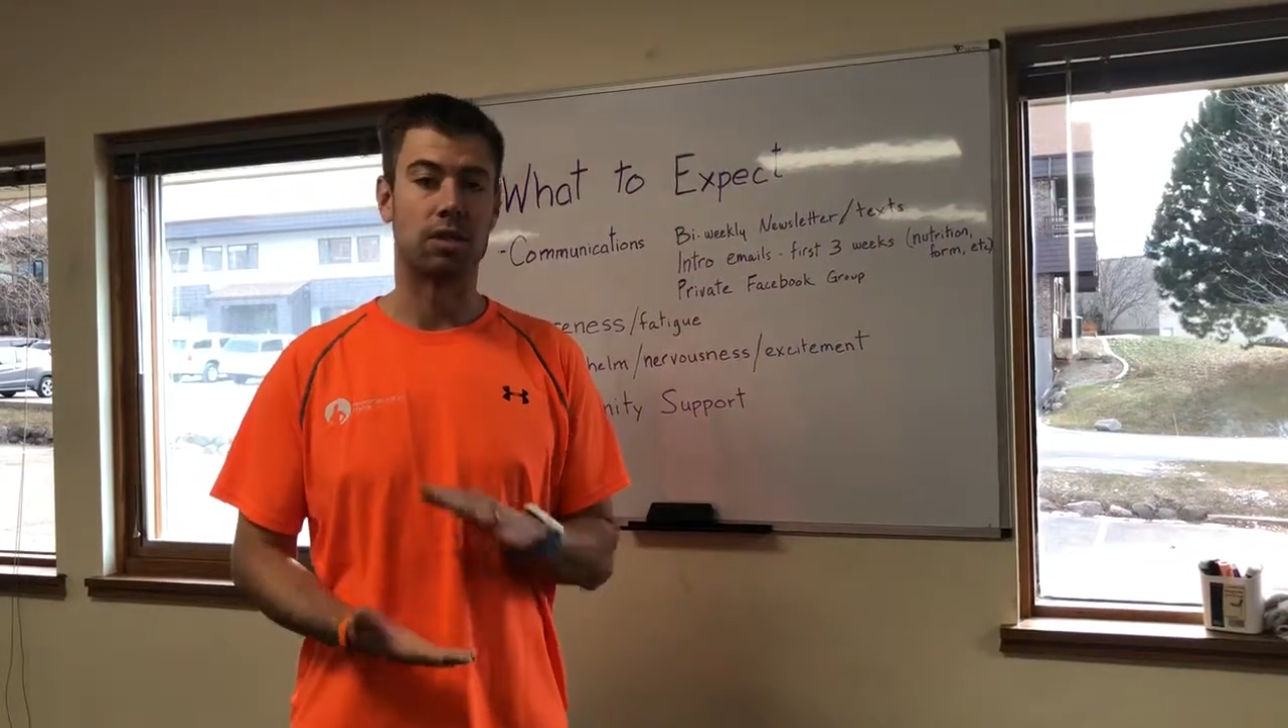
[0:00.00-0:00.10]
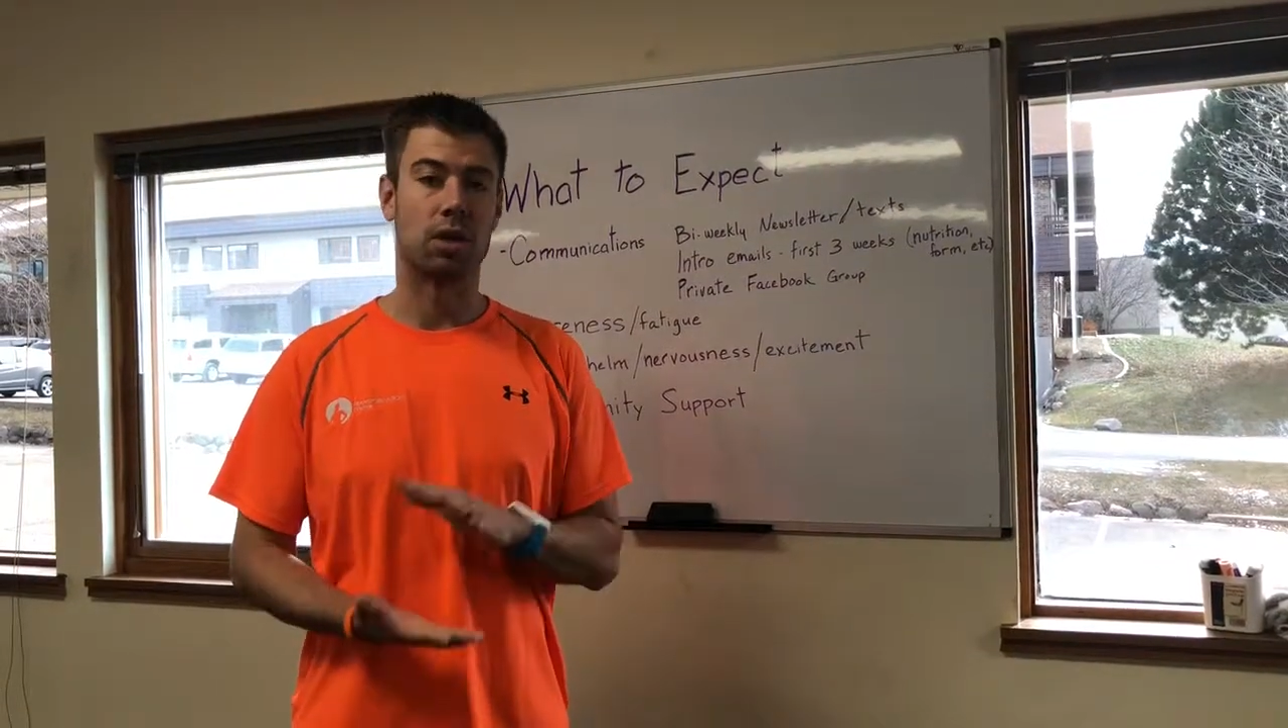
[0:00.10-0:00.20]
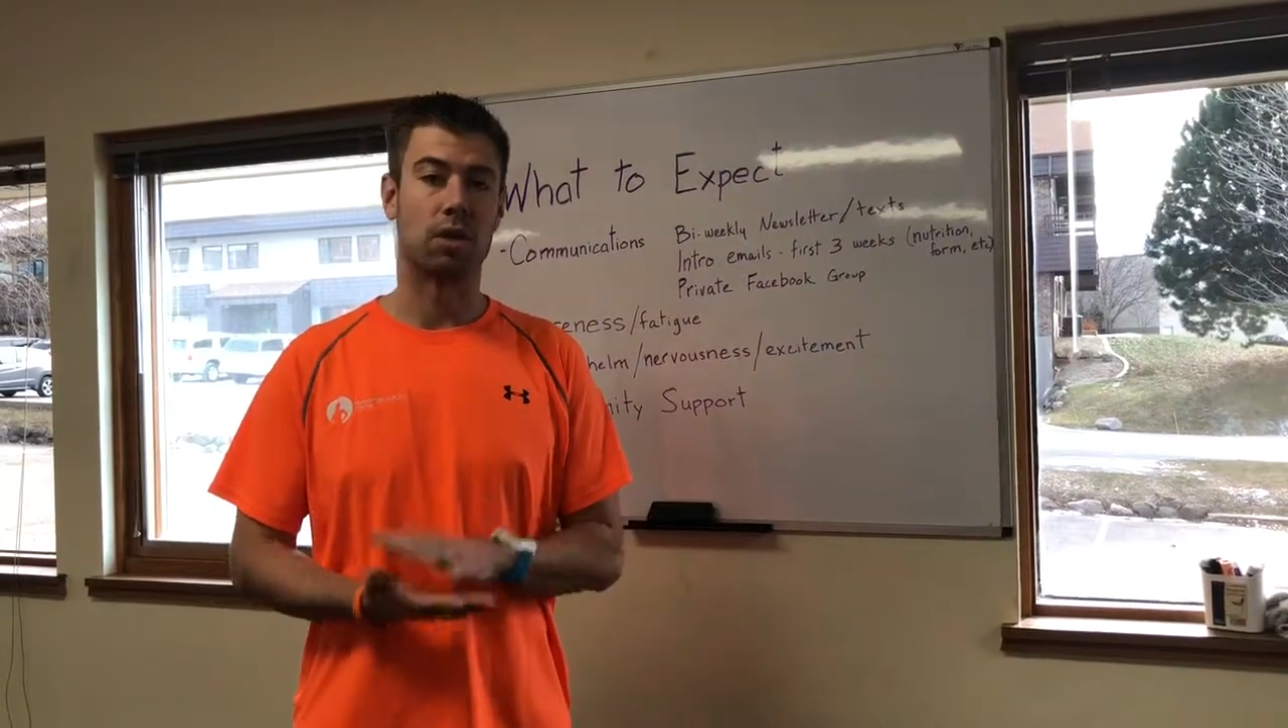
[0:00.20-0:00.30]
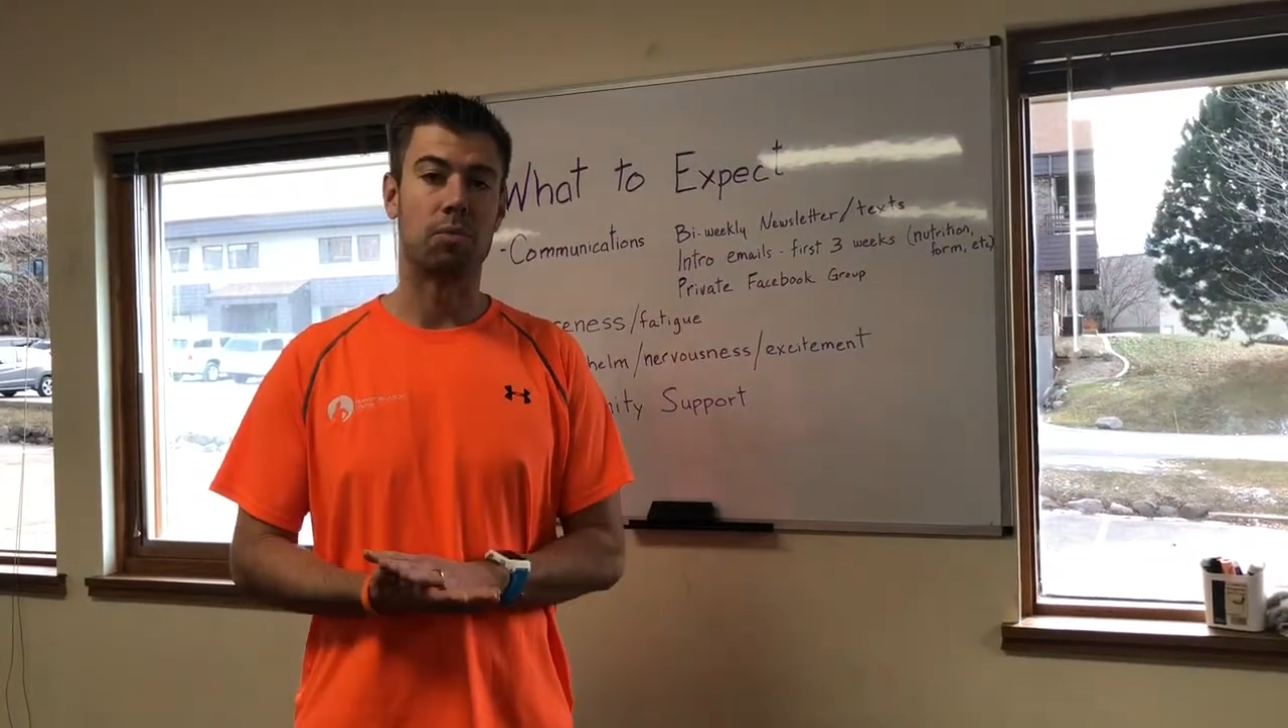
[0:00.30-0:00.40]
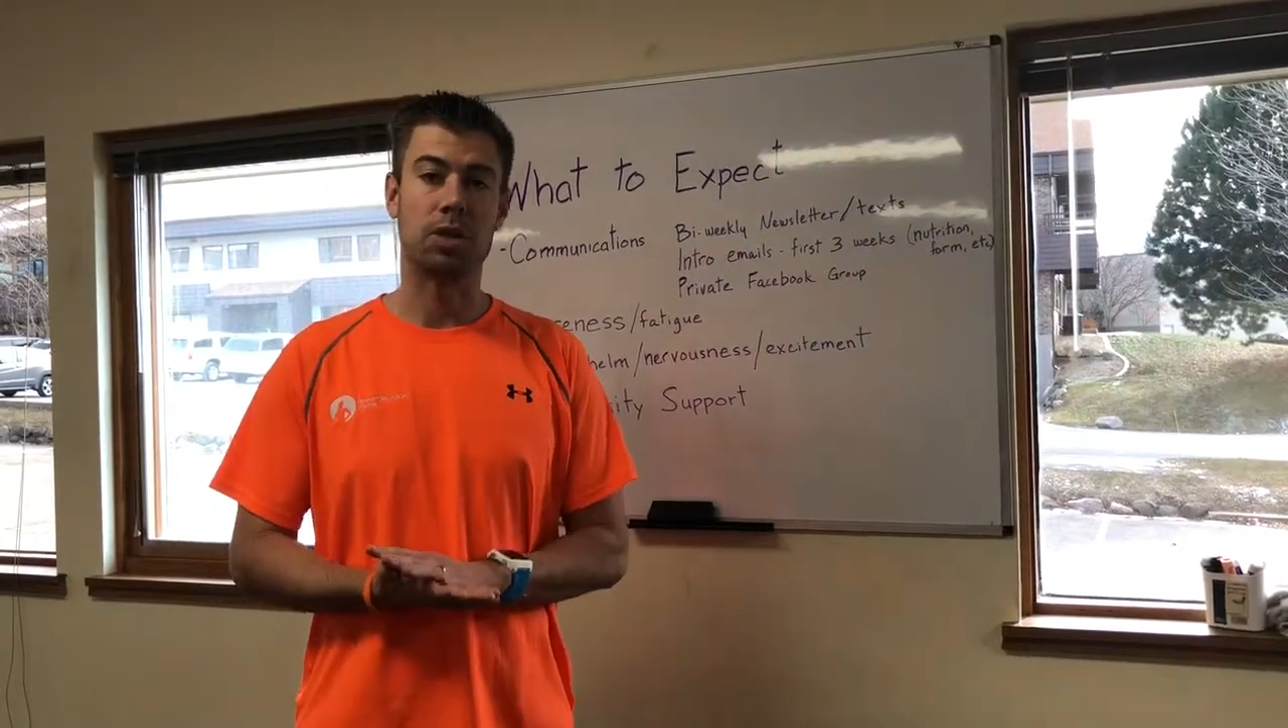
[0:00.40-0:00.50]

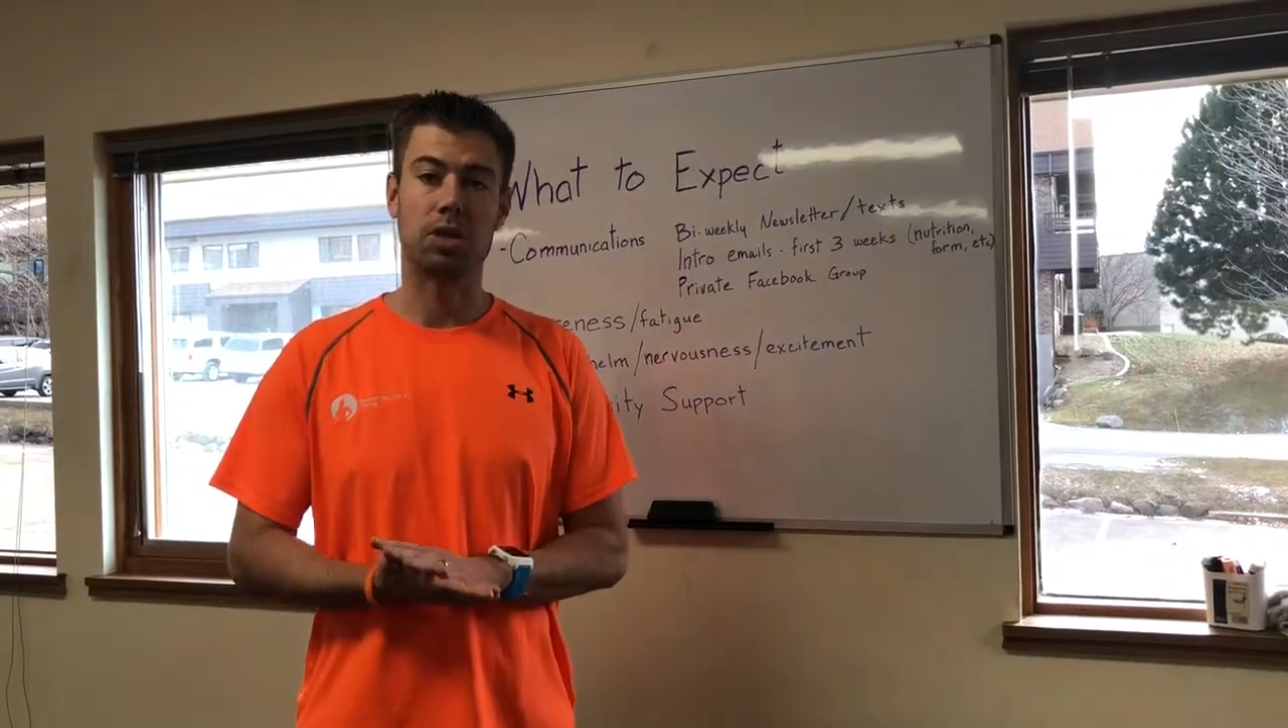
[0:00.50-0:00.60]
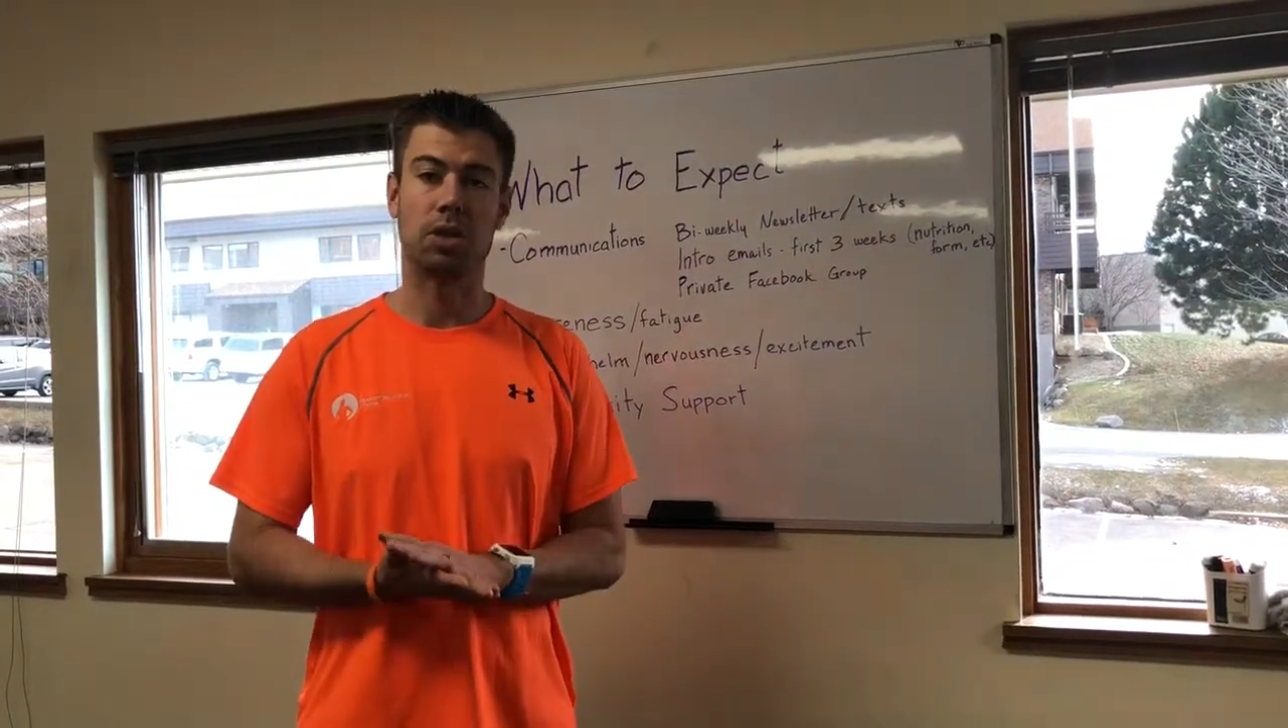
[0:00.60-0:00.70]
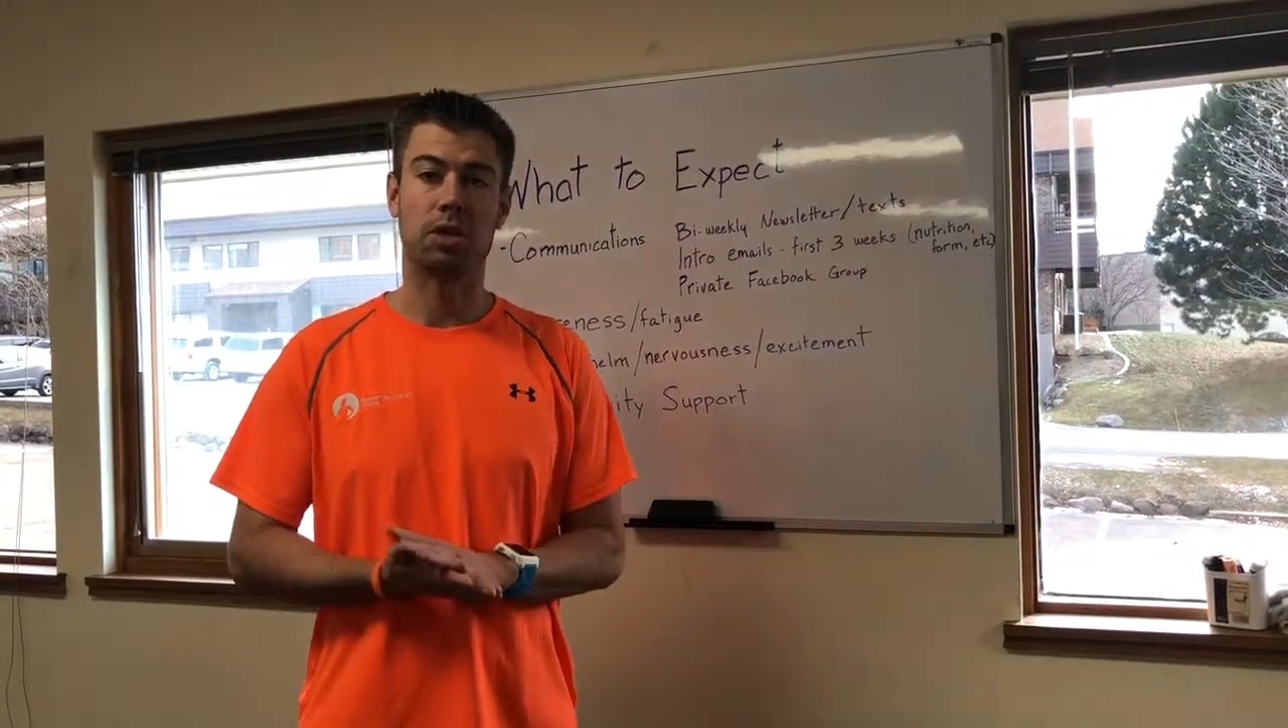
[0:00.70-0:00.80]
So be sure